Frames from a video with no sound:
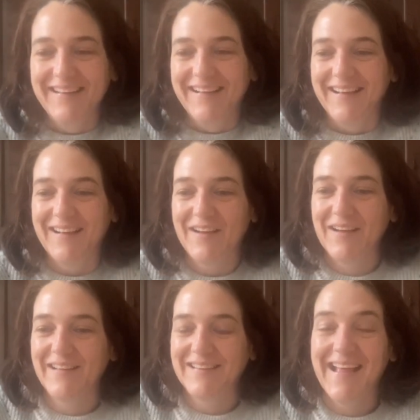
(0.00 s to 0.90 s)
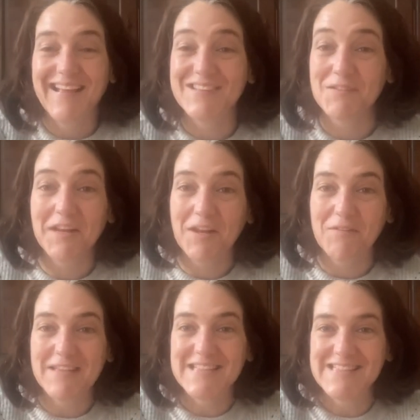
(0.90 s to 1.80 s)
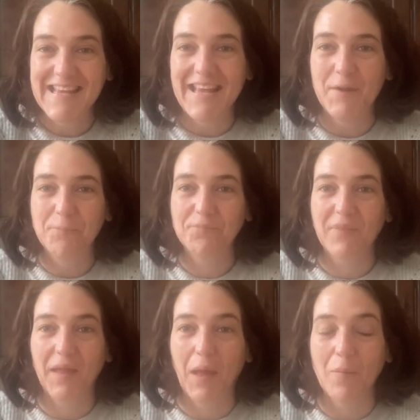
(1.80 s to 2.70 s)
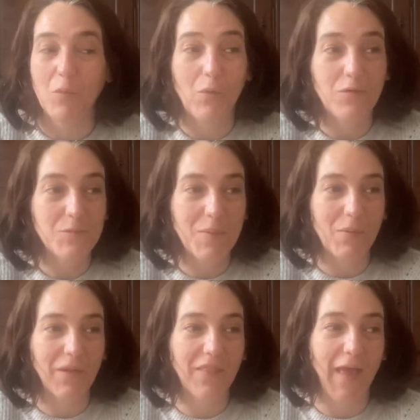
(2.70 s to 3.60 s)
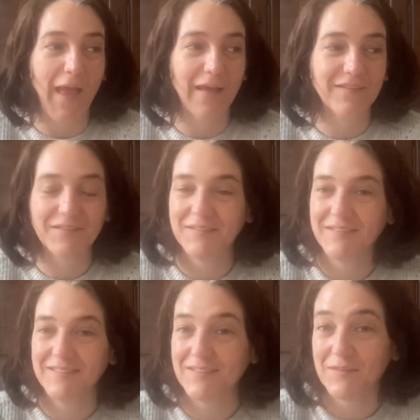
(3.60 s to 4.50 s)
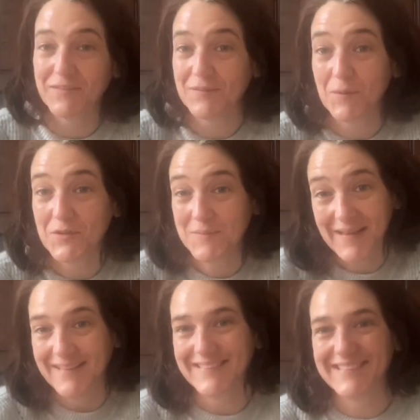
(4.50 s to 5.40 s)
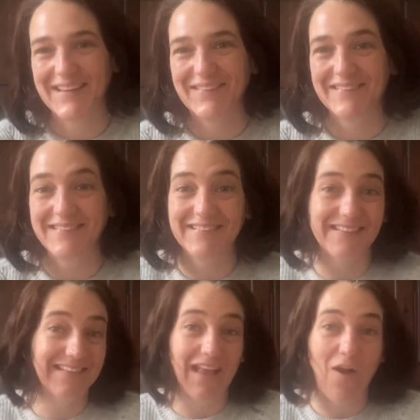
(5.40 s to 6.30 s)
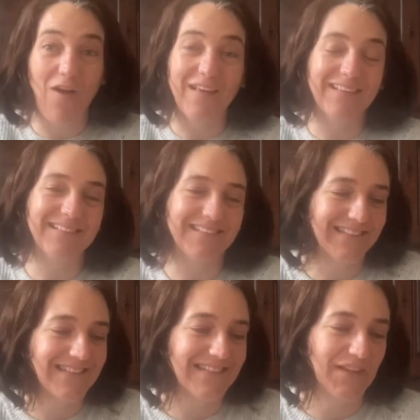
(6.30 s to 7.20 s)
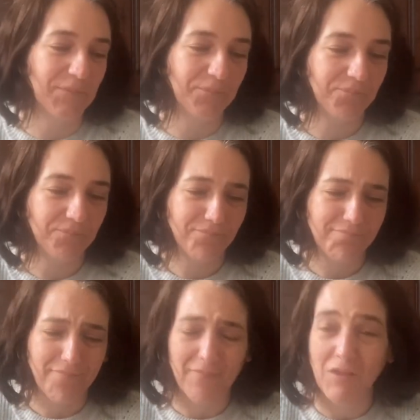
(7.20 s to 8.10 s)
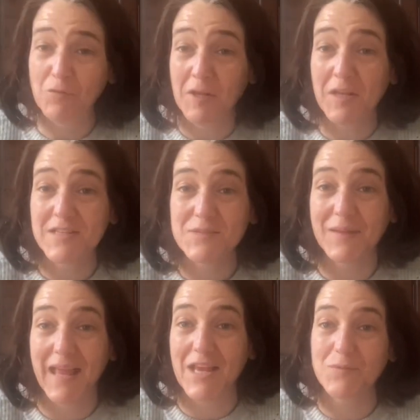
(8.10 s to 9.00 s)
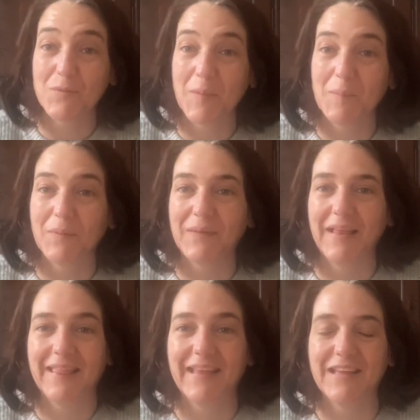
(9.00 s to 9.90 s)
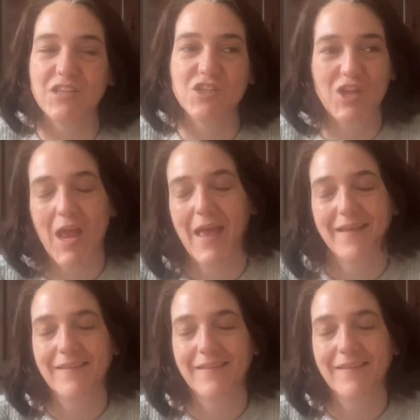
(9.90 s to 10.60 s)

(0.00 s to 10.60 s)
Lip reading: It's really lovely to see all these people are there to watch me, so, and to say hi, and just it's really nice to engage with people, I think, and share